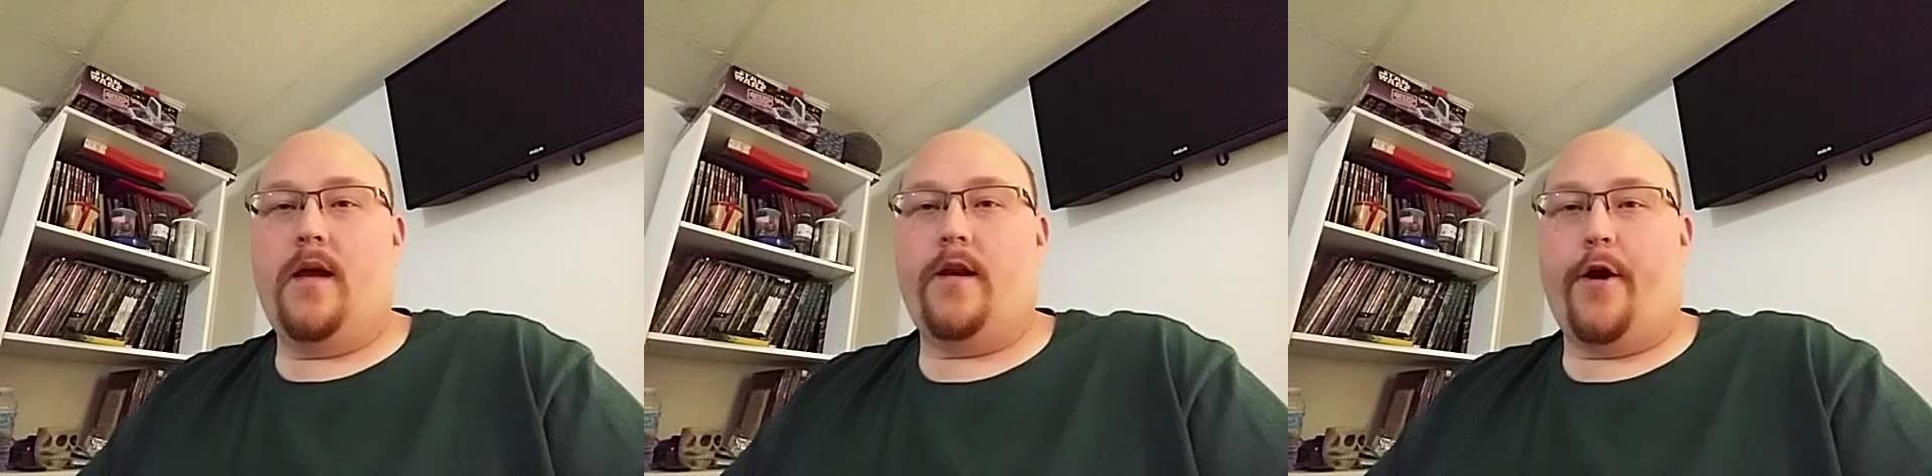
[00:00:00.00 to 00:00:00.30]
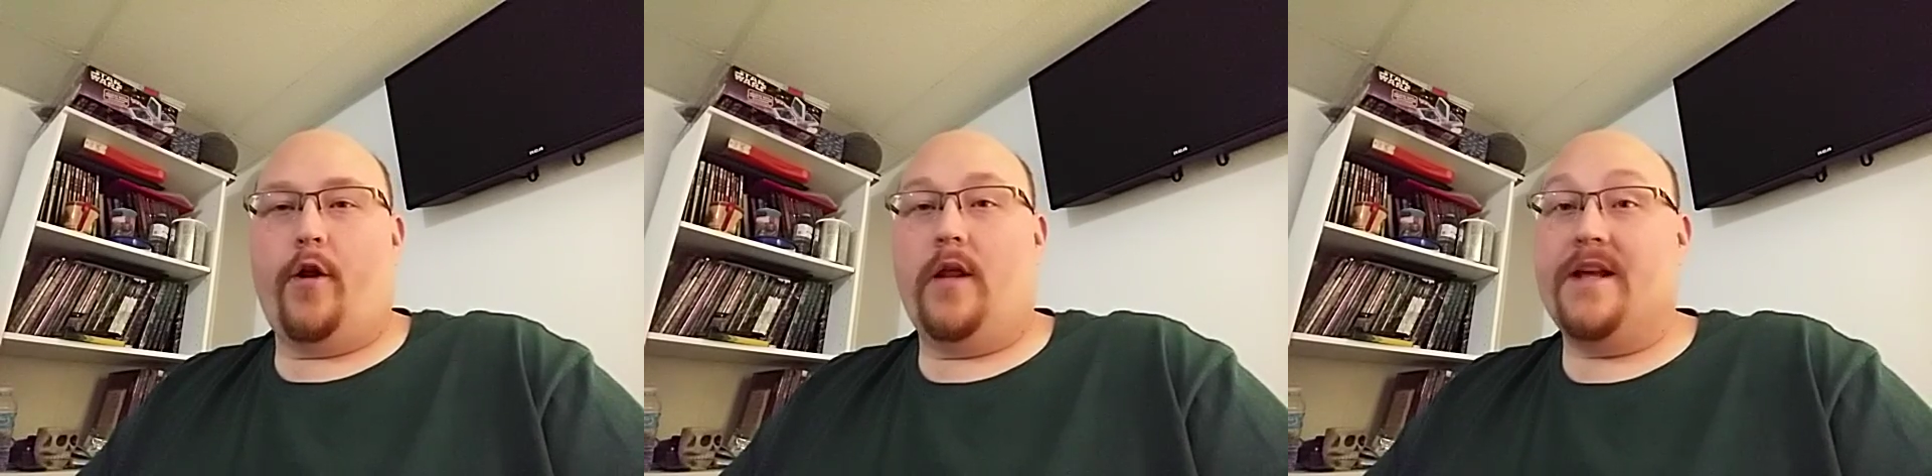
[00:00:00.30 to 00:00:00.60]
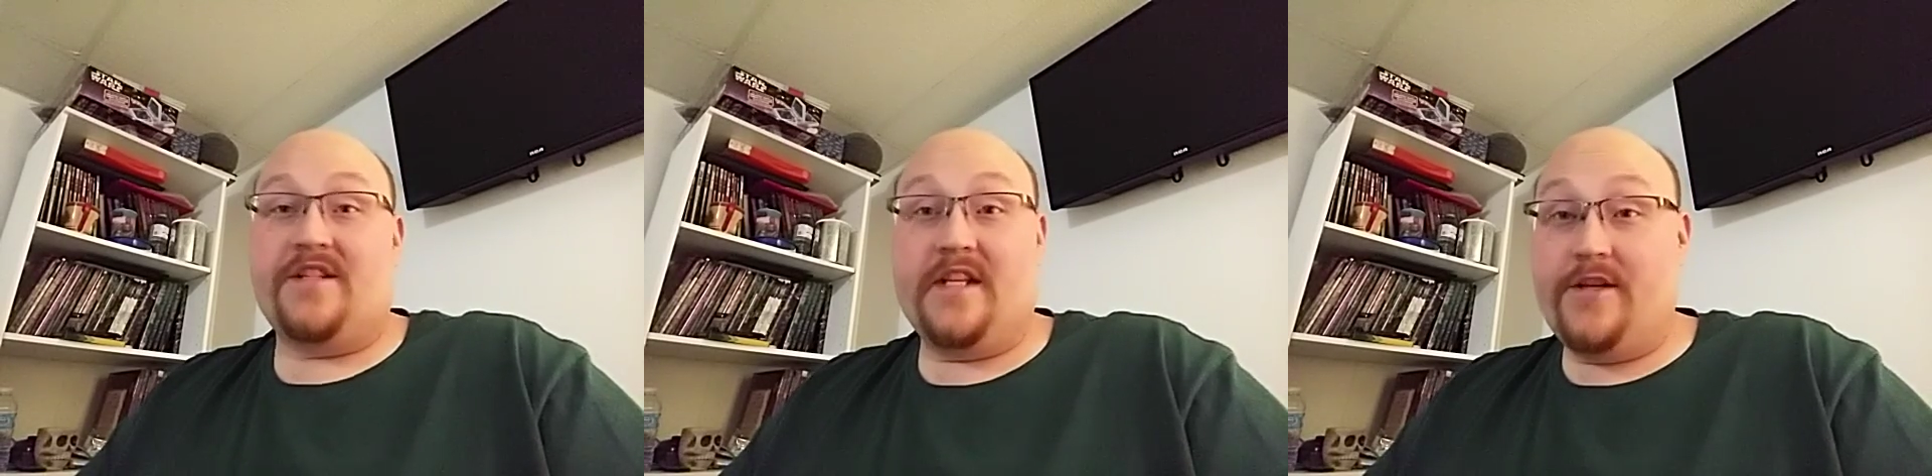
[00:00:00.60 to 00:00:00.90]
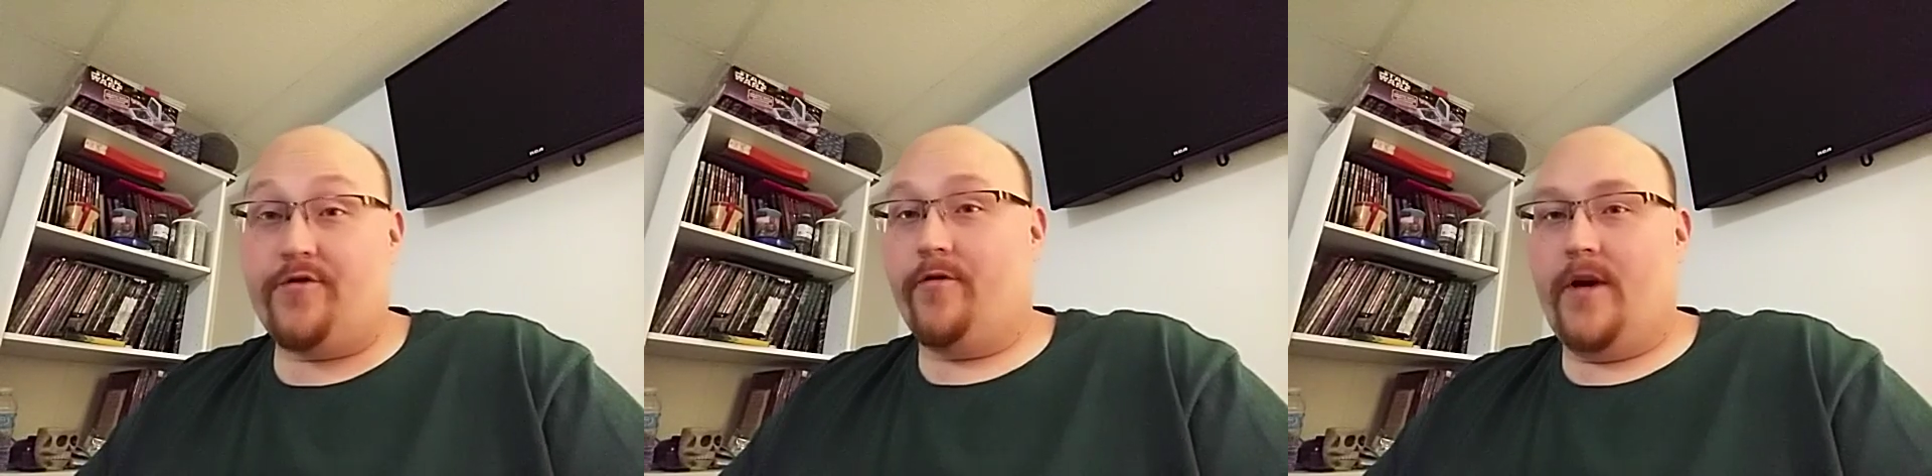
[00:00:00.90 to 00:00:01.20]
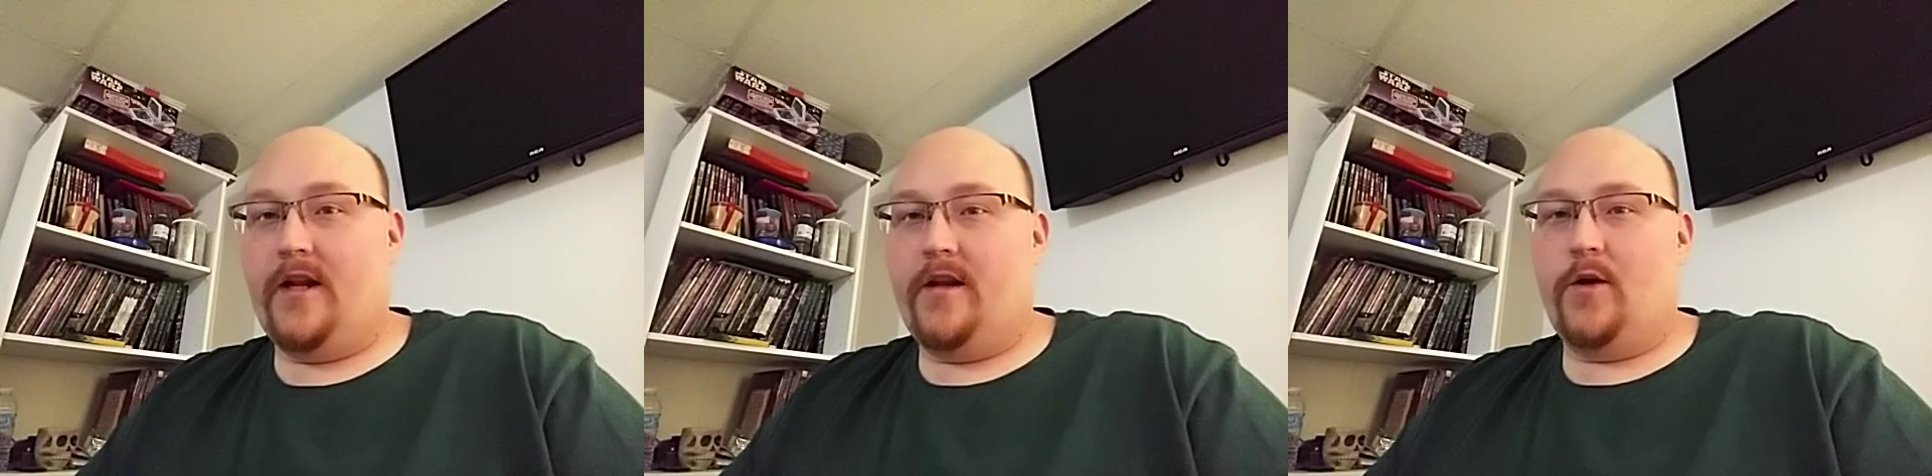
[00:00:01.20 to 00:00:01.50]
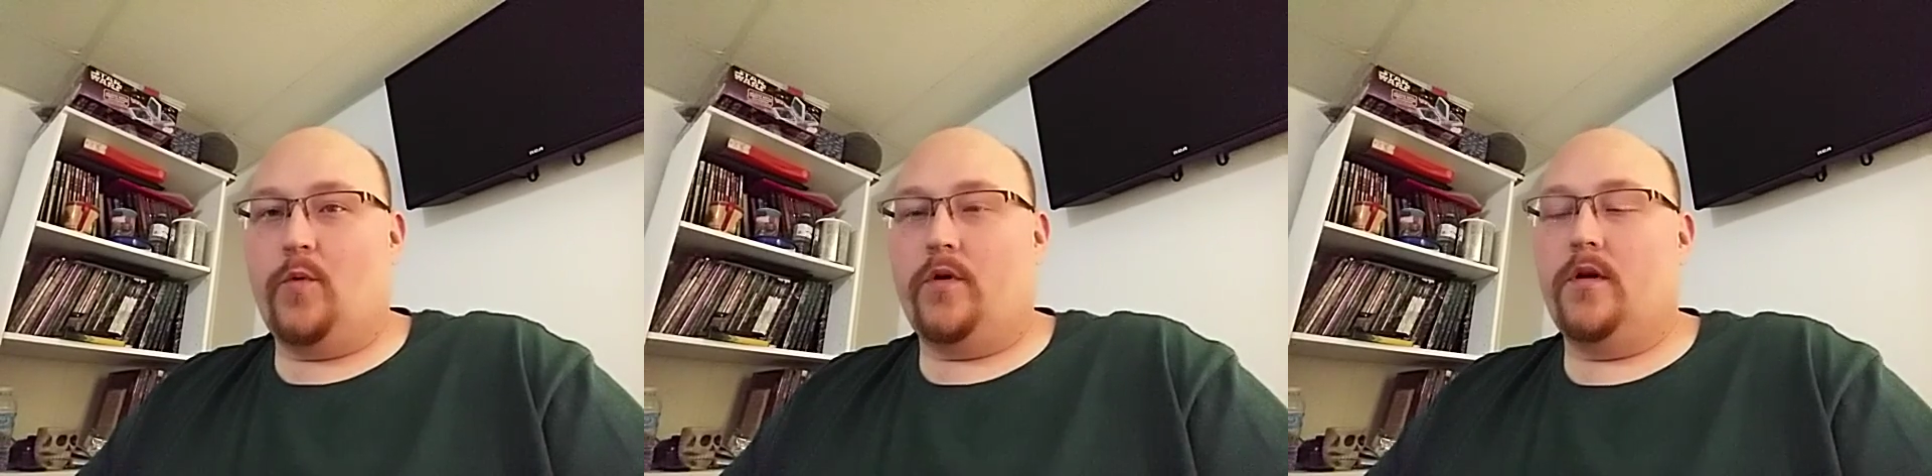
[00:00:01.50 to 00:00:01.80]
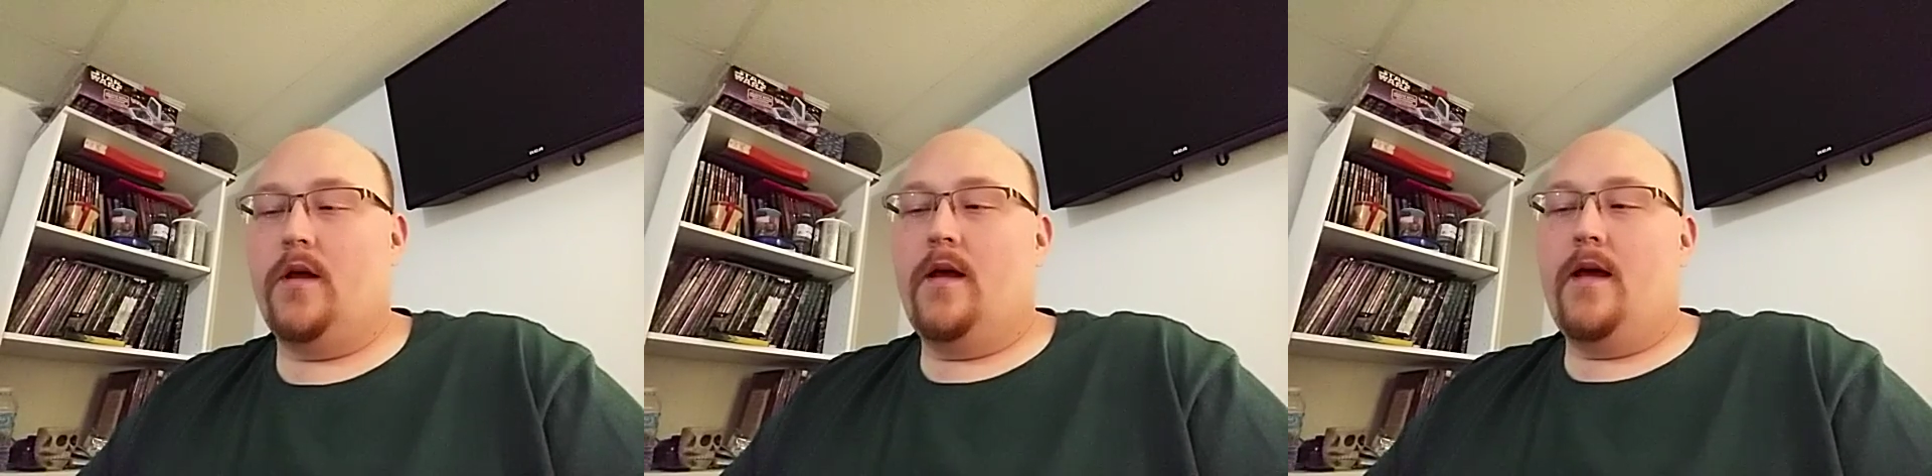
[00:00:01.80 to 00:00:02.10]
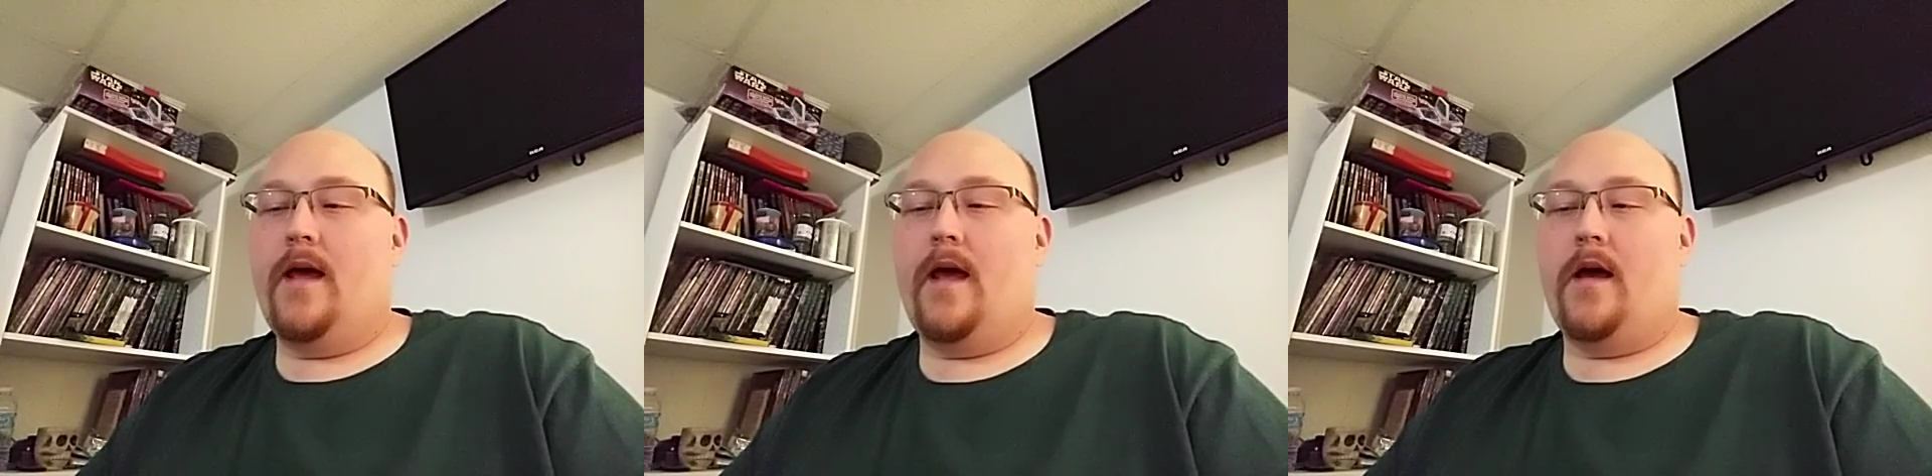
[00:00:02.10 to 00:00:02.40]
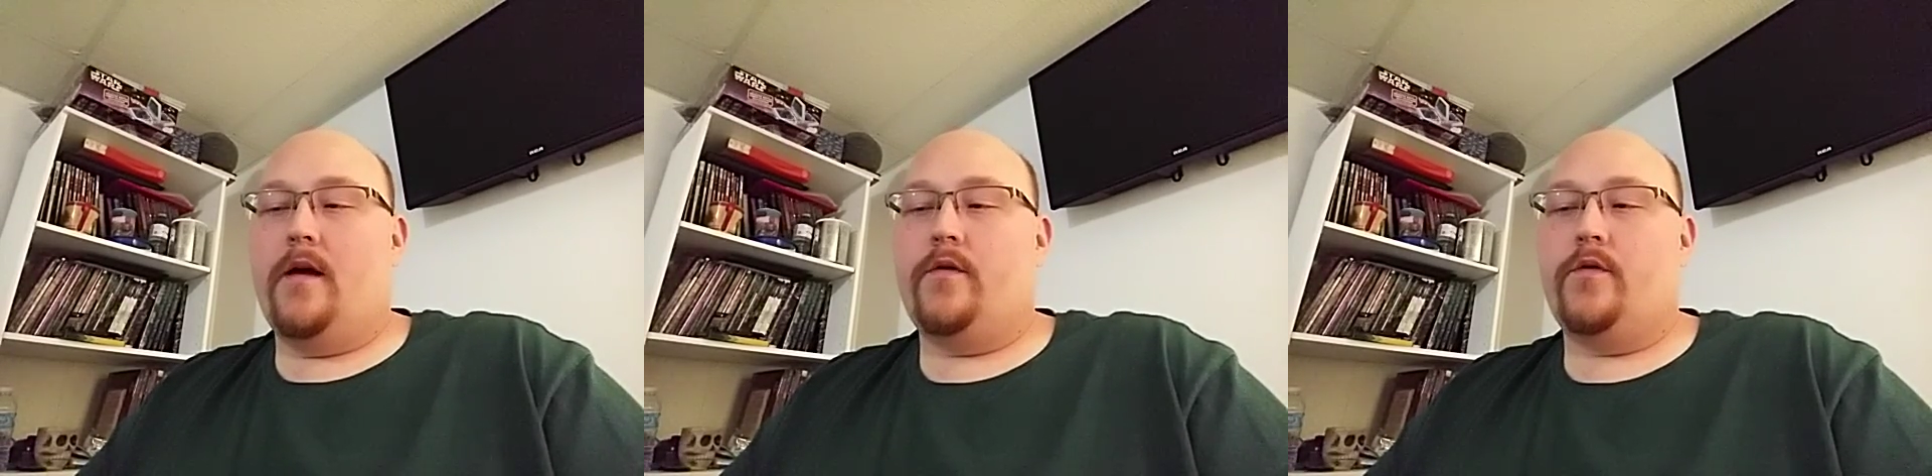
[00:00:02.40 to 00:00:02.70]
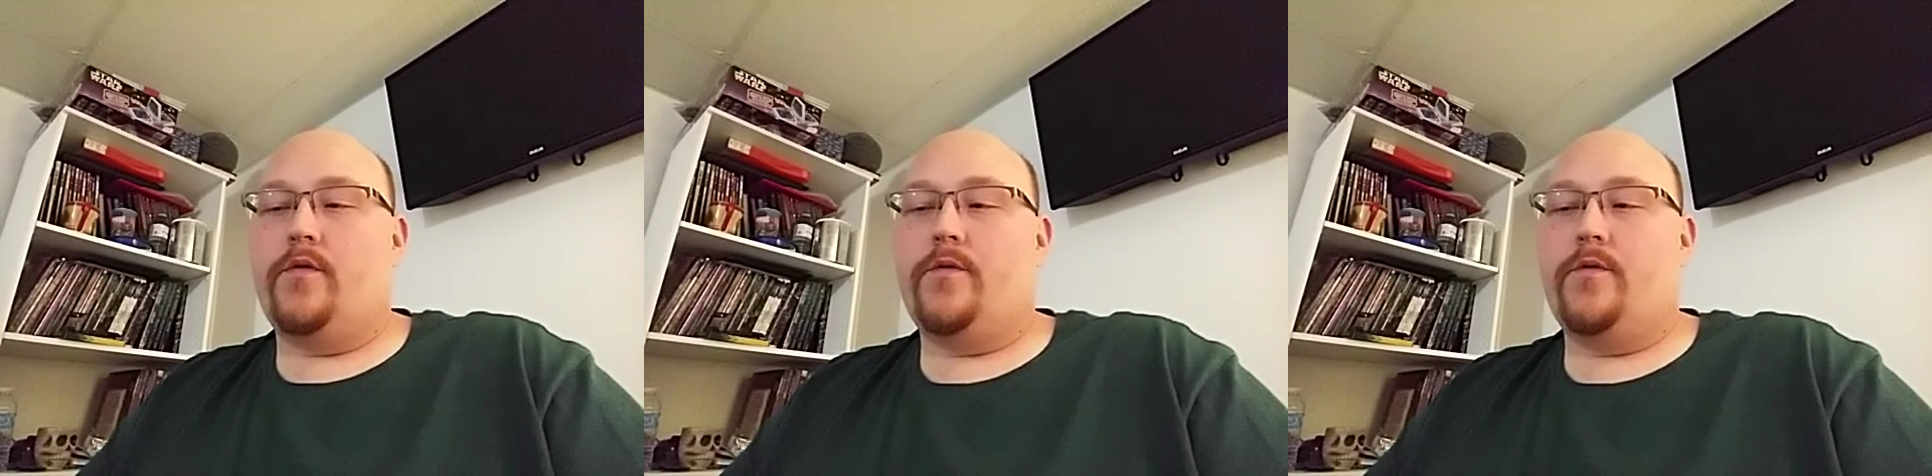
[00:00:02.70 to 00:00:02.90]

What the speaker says: and not all STs are created equal. And